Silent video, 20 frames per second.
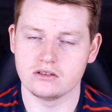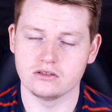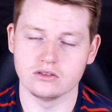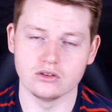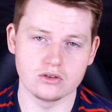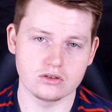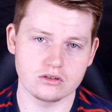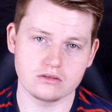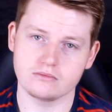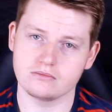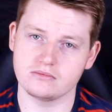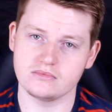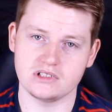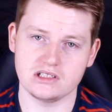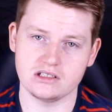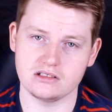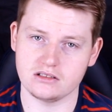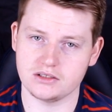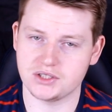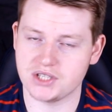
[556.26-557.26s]
Look,
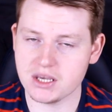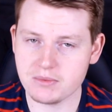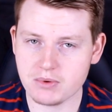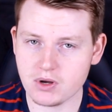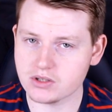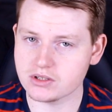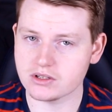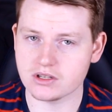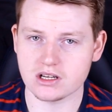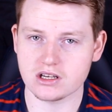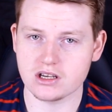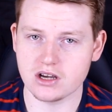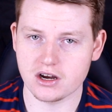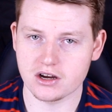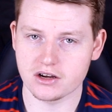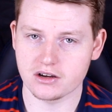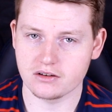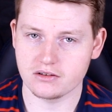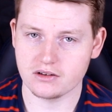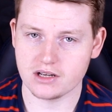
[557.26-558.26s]
Seibold's got to
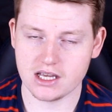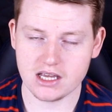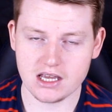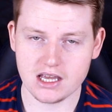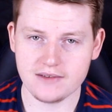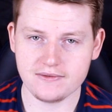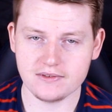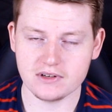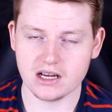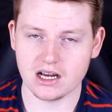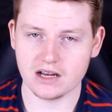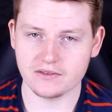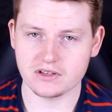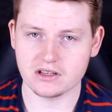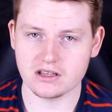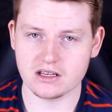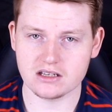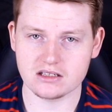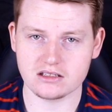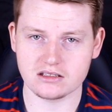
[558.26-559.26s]
go. Even
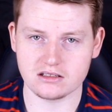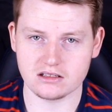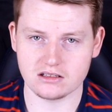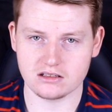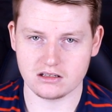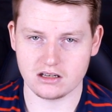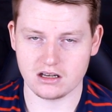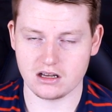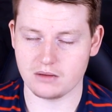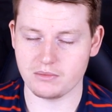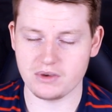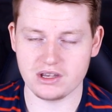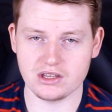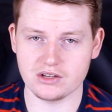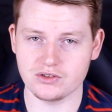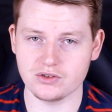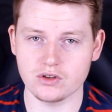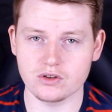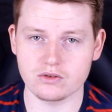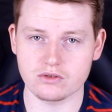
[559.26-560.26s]
after this,
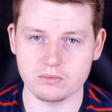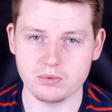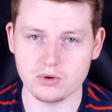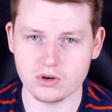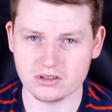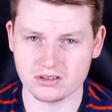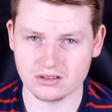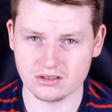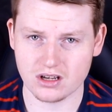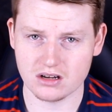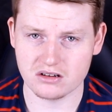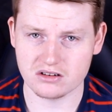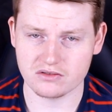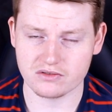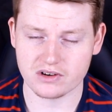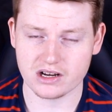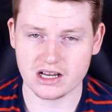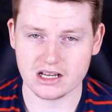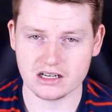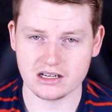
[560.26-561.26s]
there's all the reports going
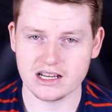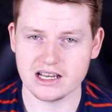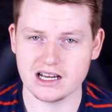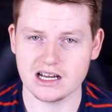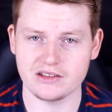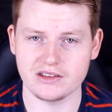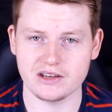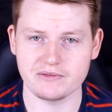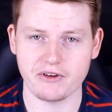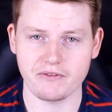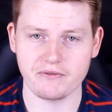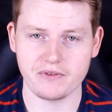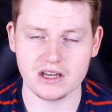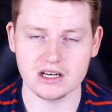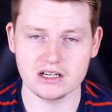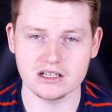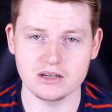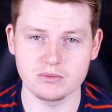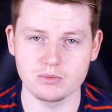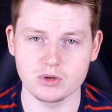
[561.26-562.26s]
around now that
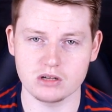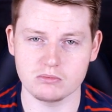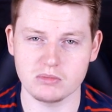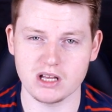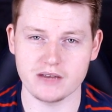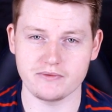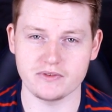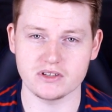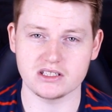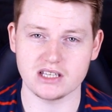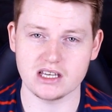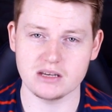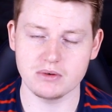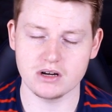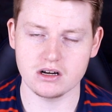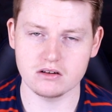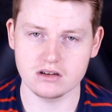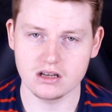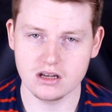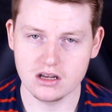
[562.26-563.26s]
Fifita didn't want to play for
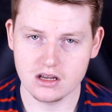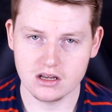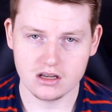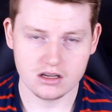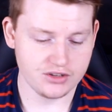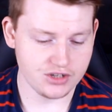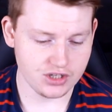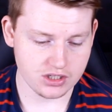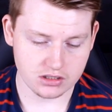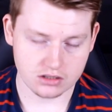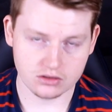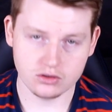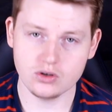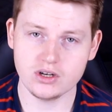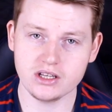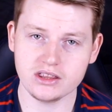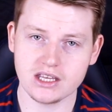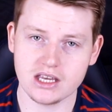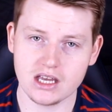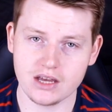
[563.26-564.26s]
Seibold. Just
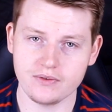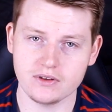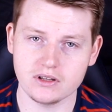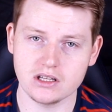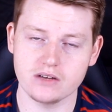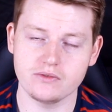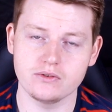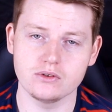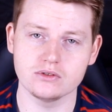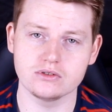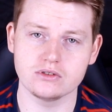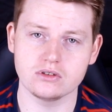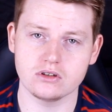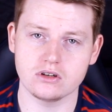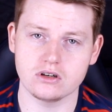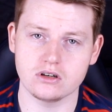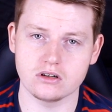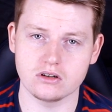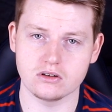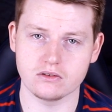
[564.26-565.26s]
look at the effort levels
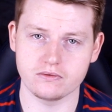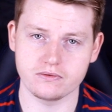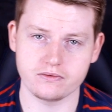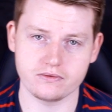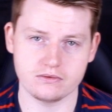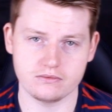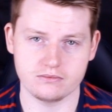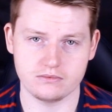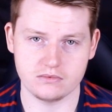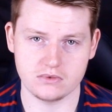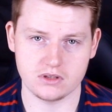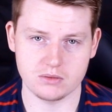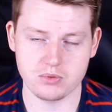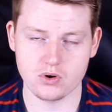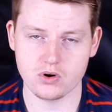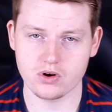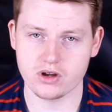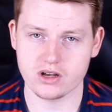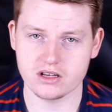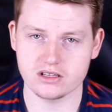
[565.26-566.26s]
of the
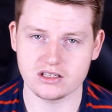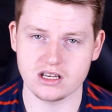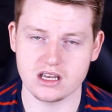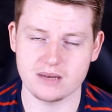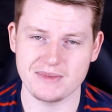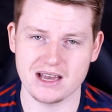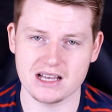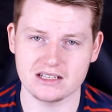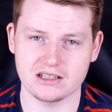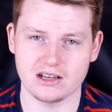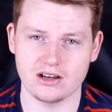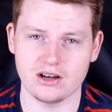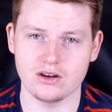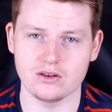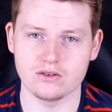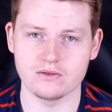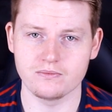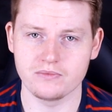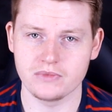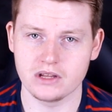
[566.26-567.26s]
Broncos team as a
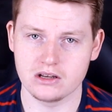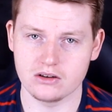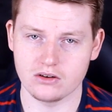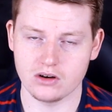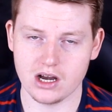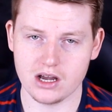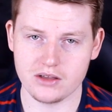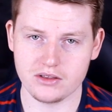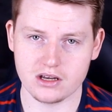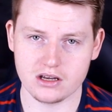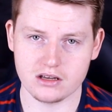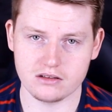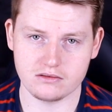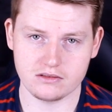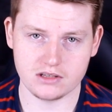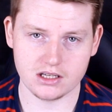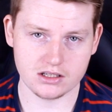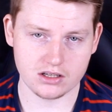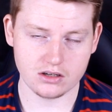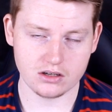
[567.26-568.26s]
whole. Either
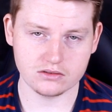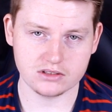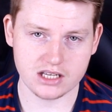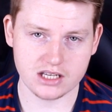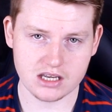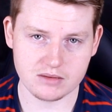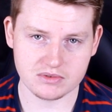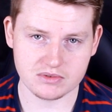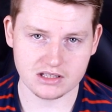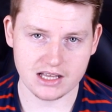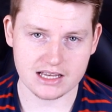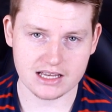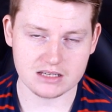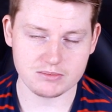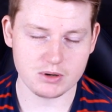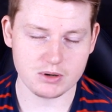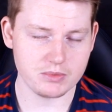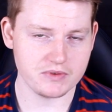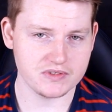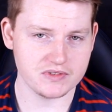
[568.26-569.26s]
their whole team's
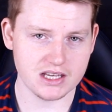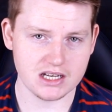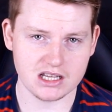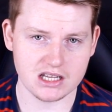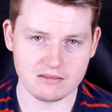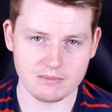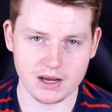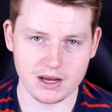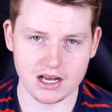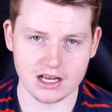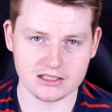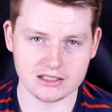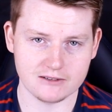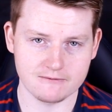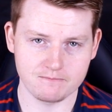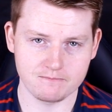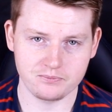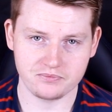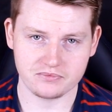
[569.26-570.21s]
lazy, but we've seen in the past,